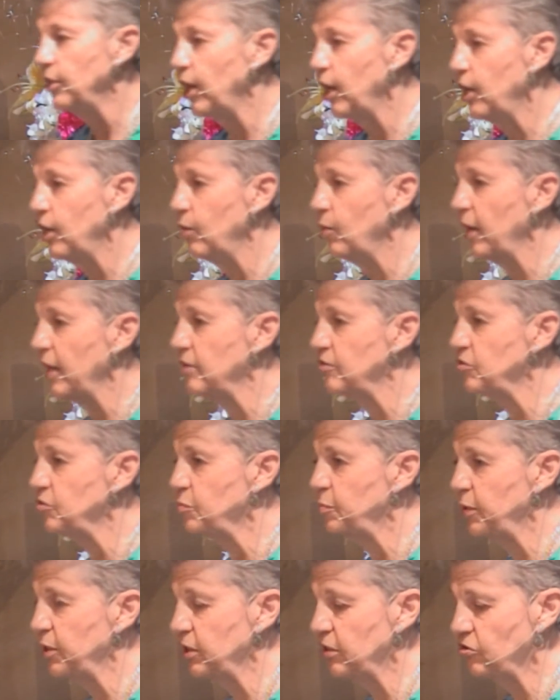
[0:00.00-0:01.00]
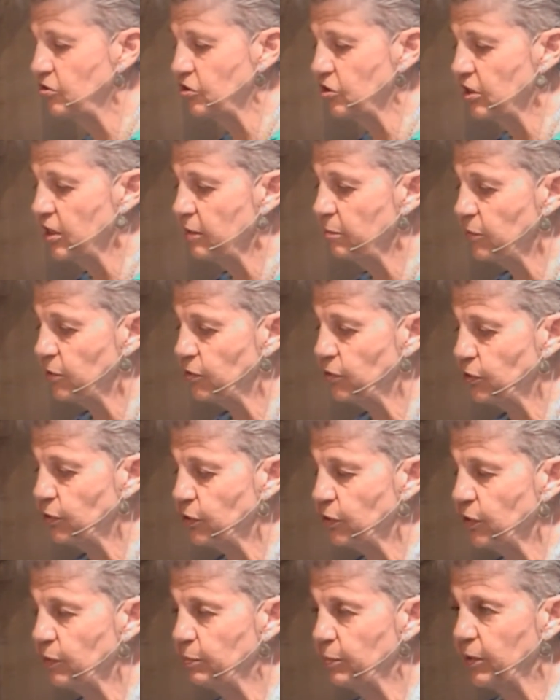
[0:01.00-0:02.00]
no, a spiritually
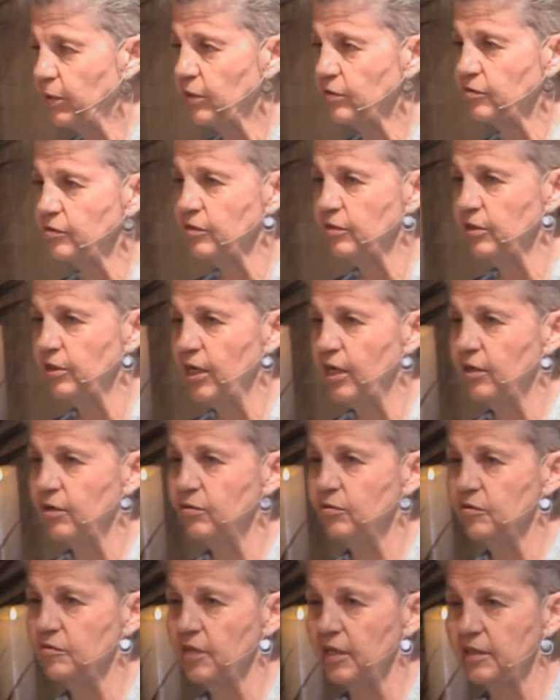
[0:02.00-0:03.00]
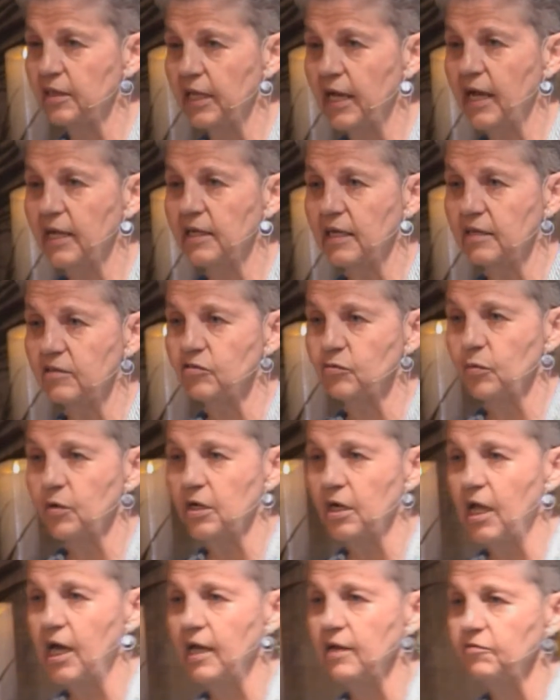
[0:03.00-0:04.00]
mature person knows that that is
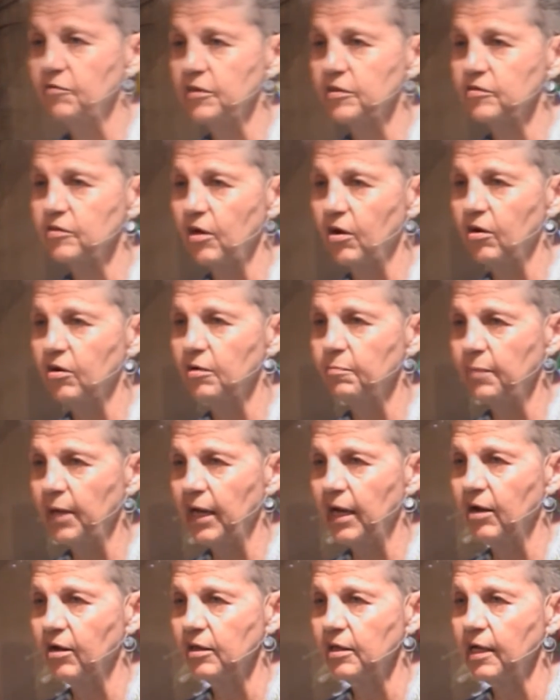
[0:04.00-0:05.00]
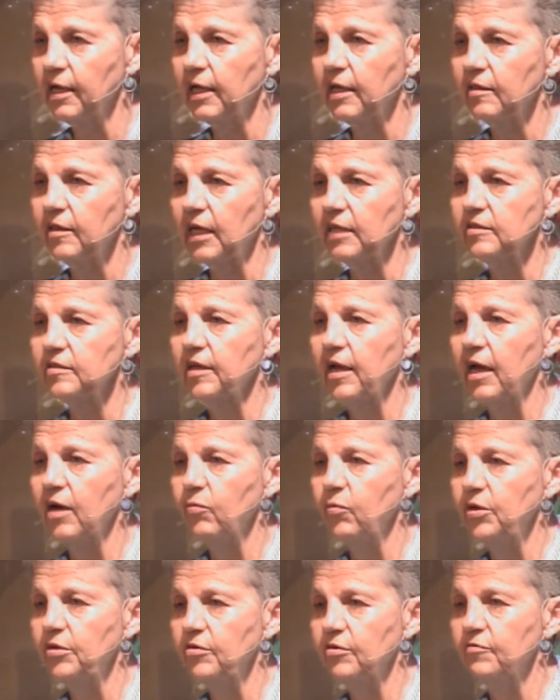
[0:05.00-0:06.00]
what life is all about. That's
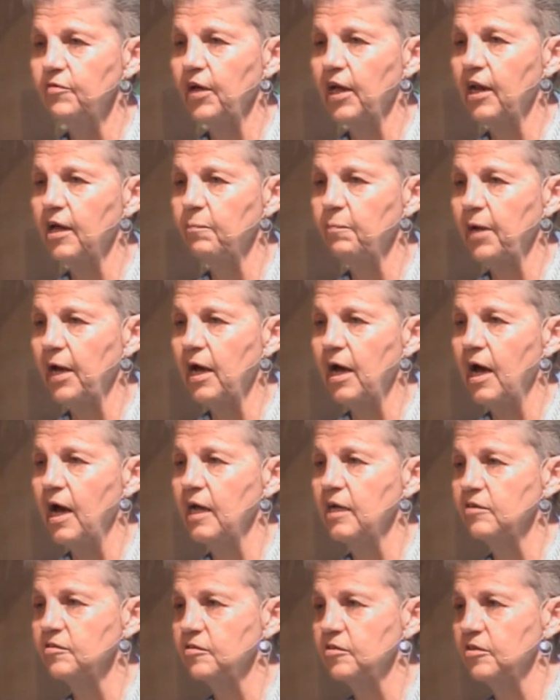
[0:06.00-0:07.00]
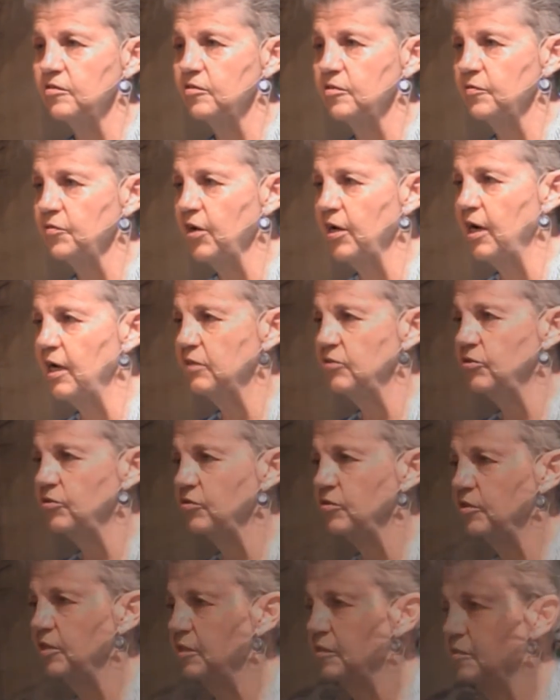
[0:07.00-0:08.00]
how we develop a higher sense of
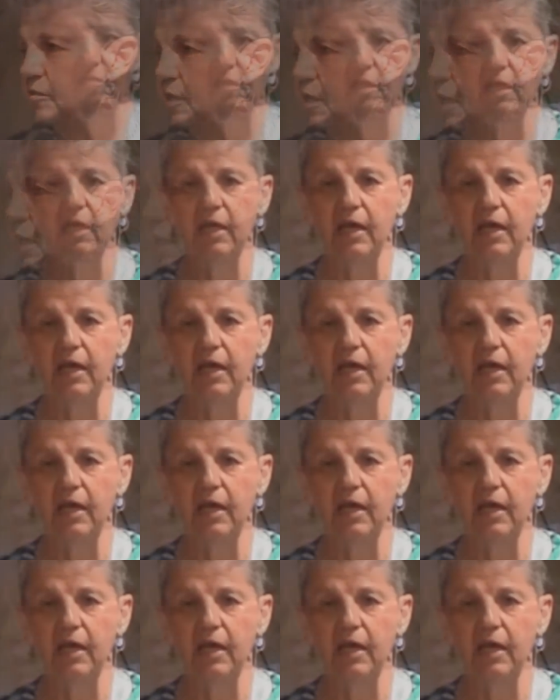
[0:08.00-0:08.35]
consciousness,